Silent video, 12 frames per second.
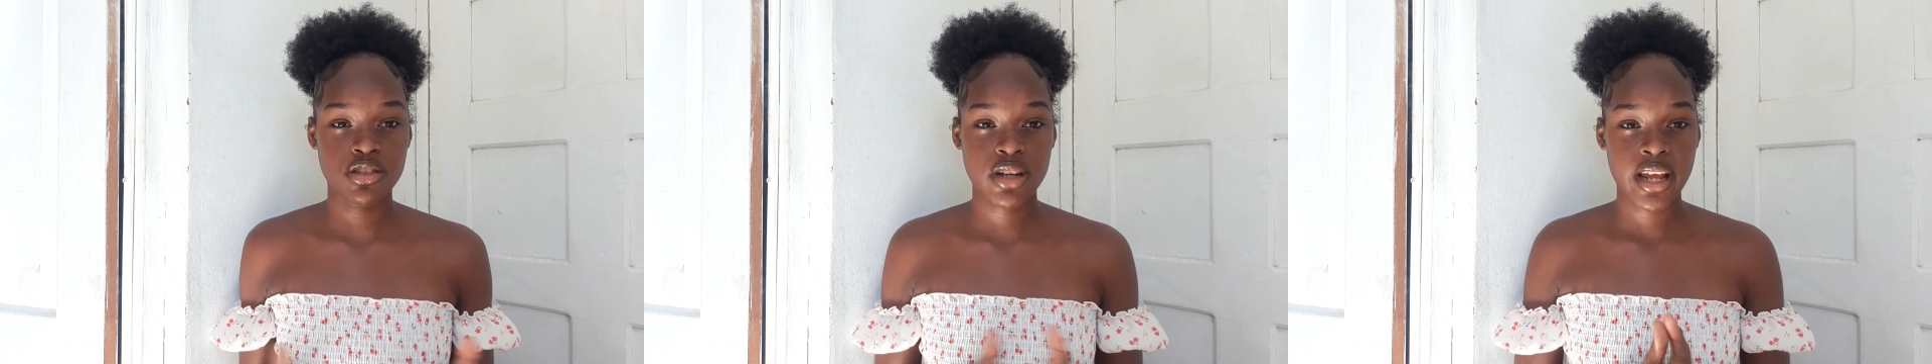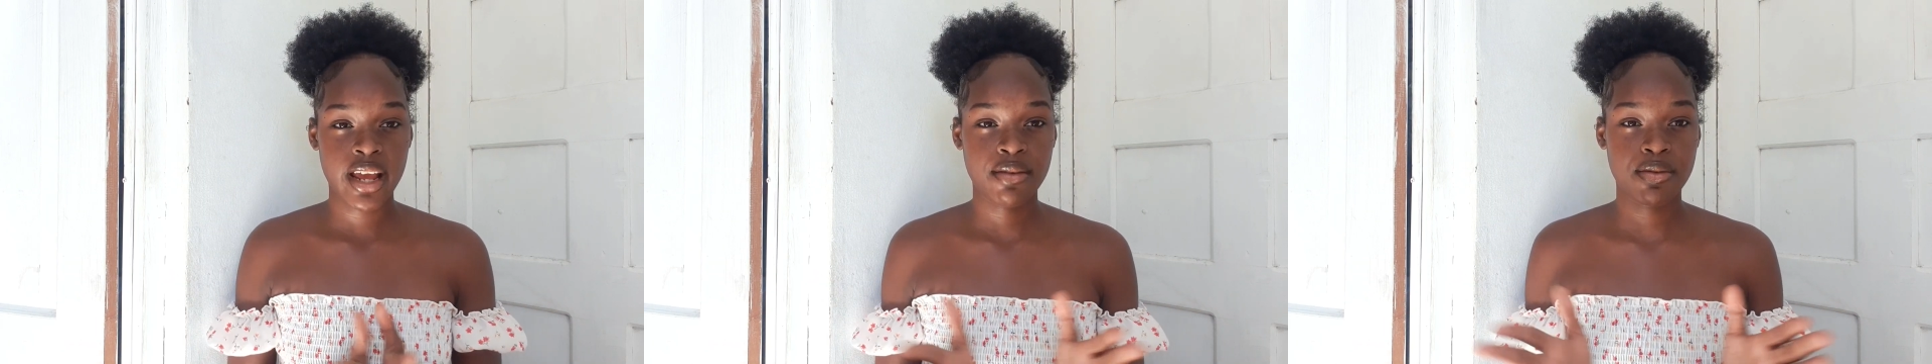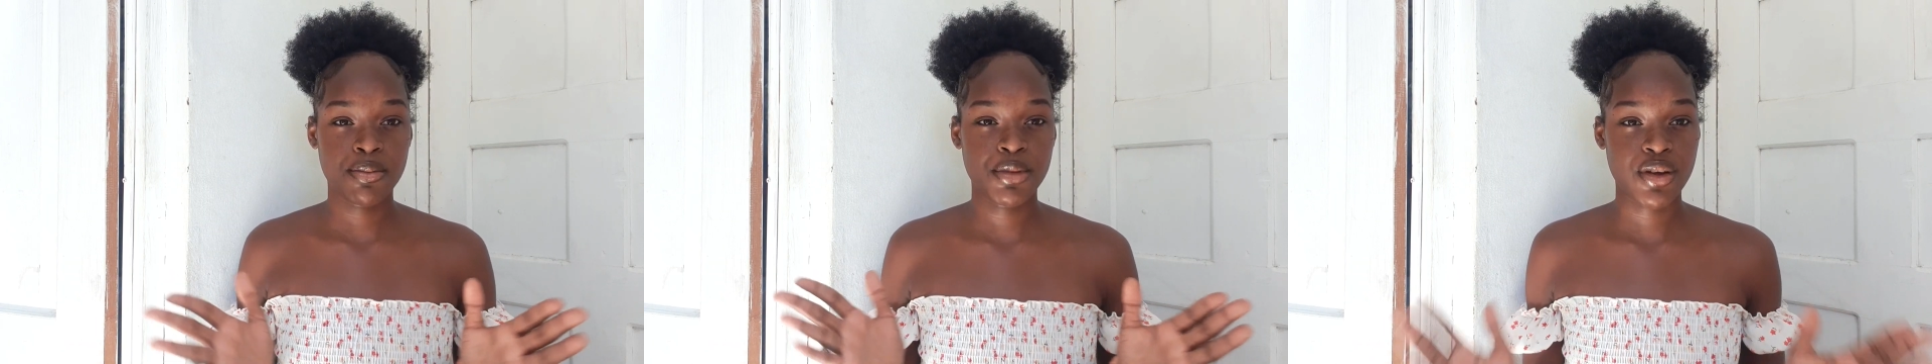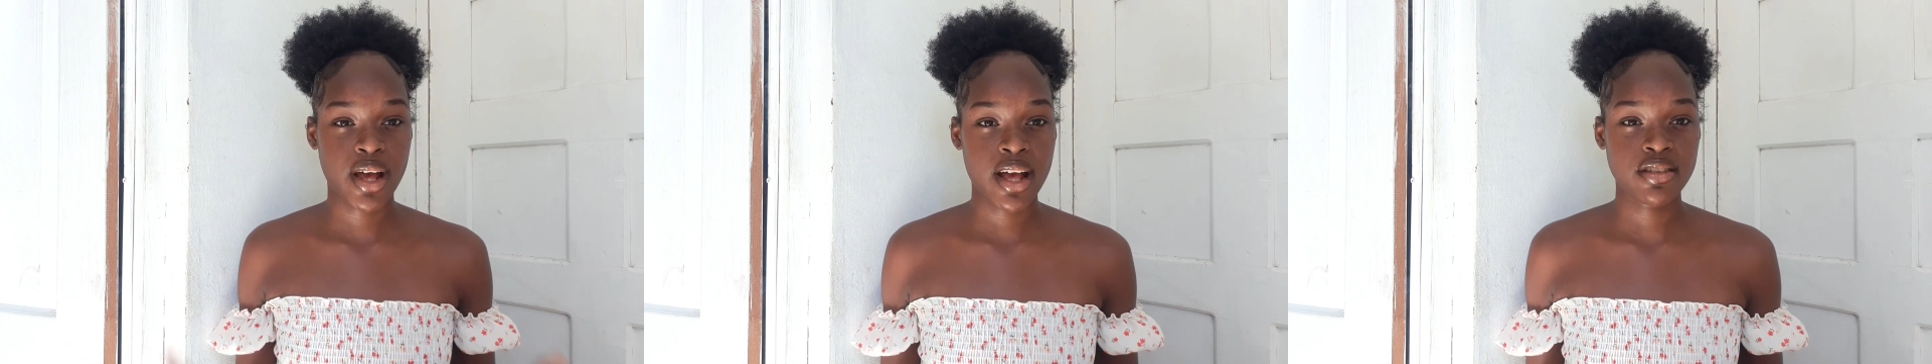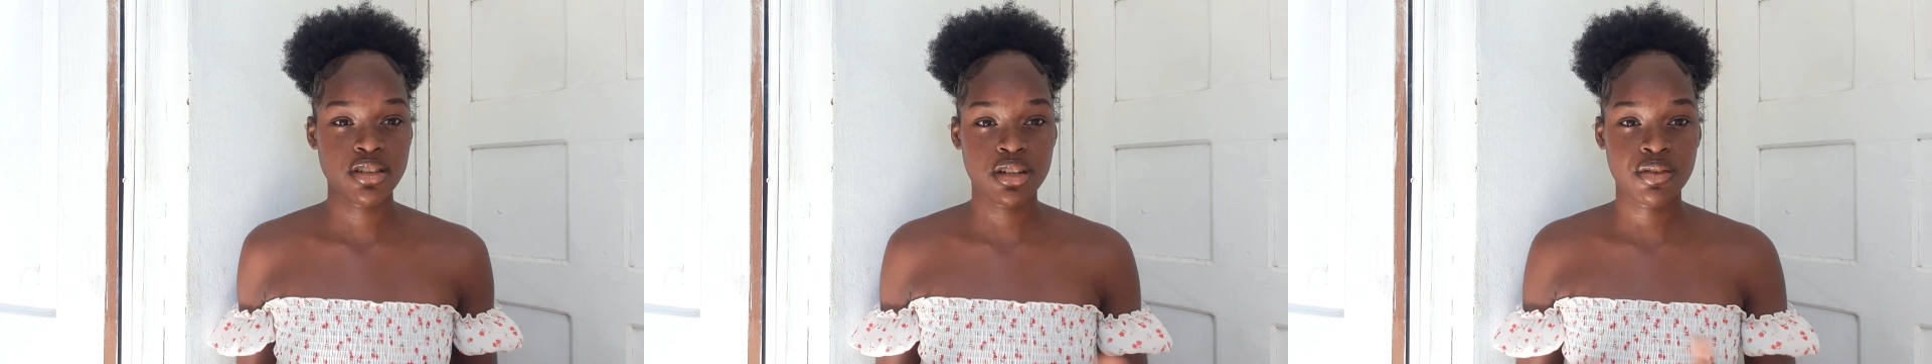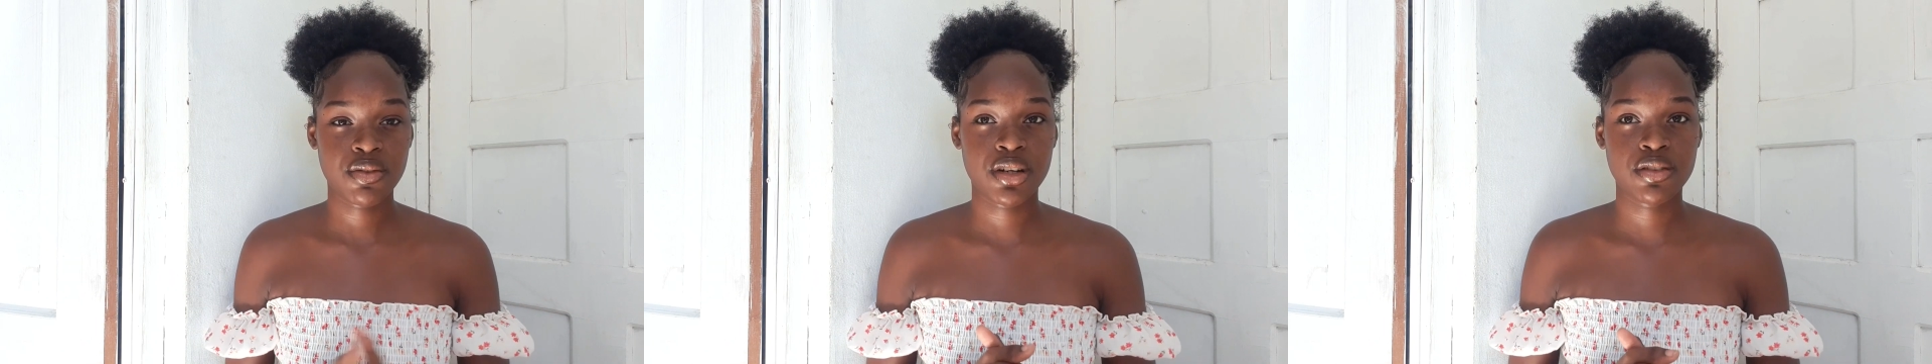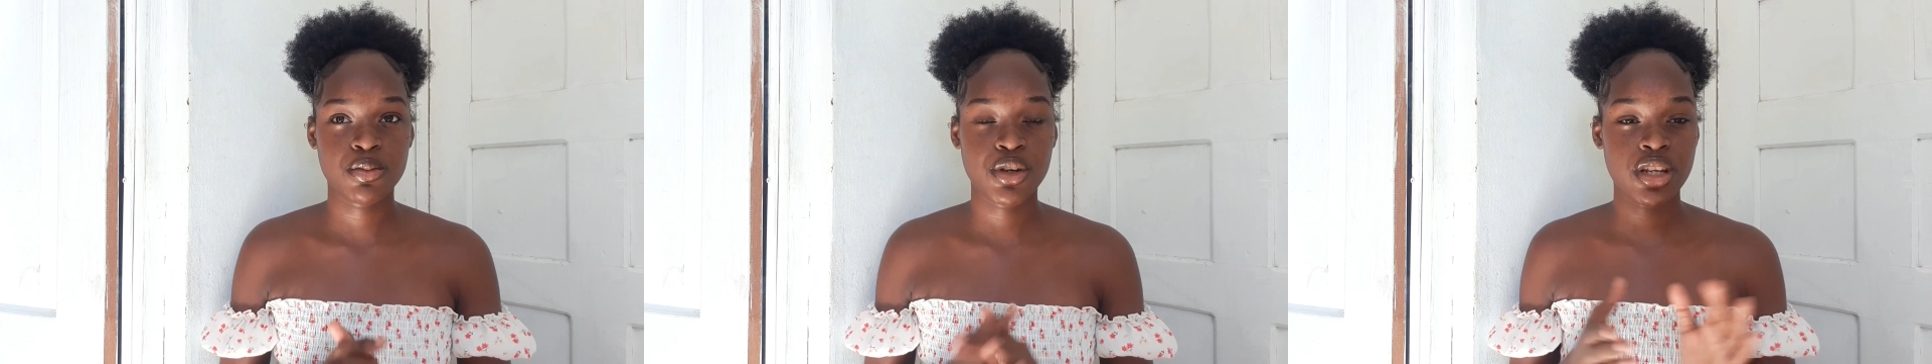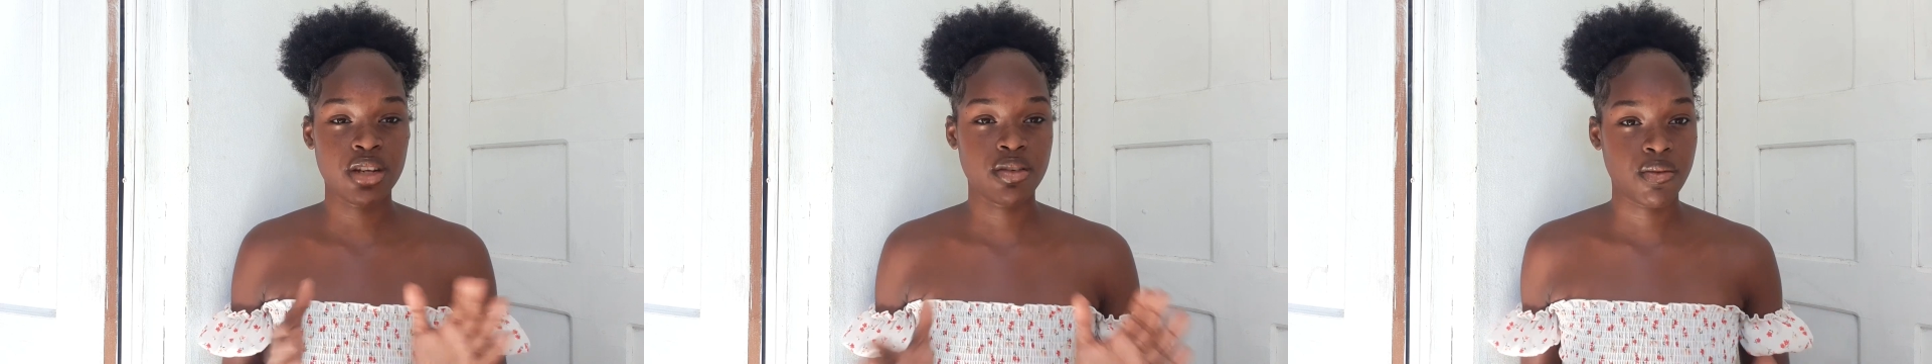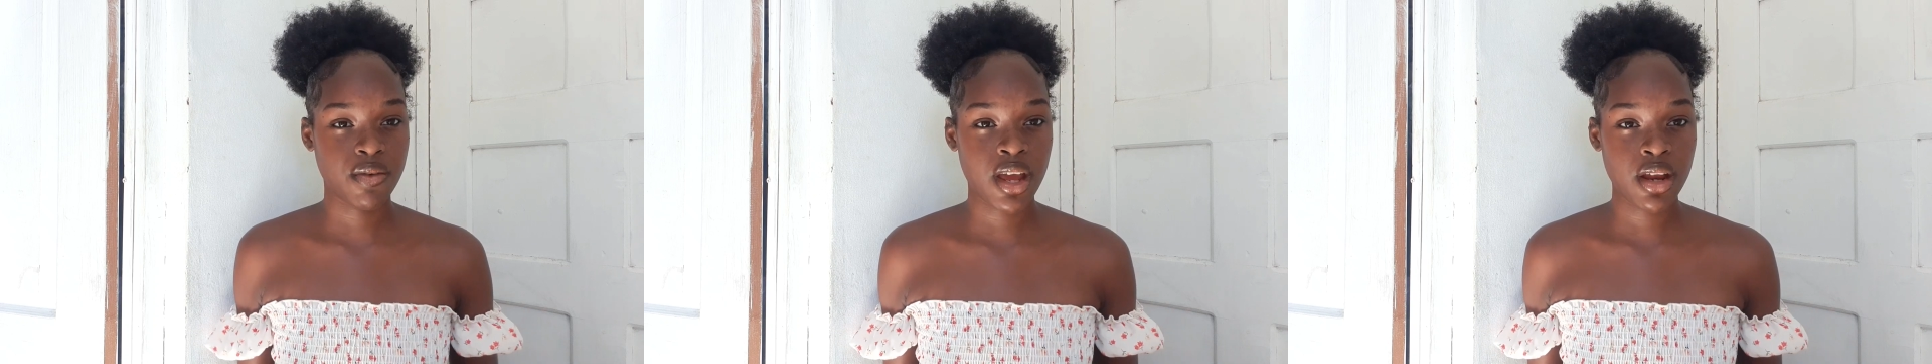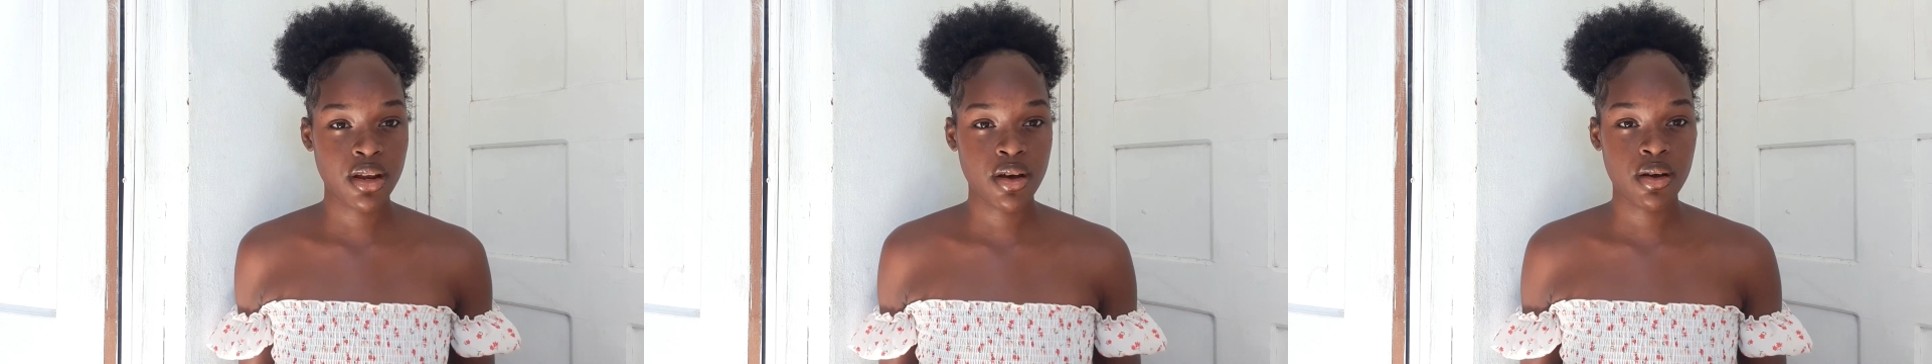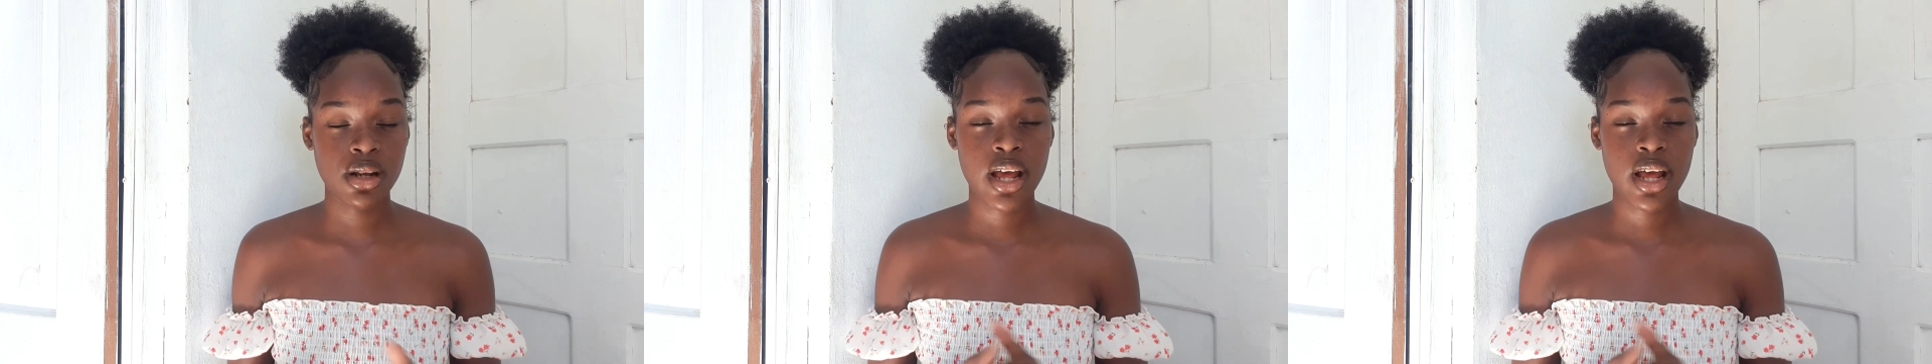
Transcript: you like for me to answer, if there's more you need to find out,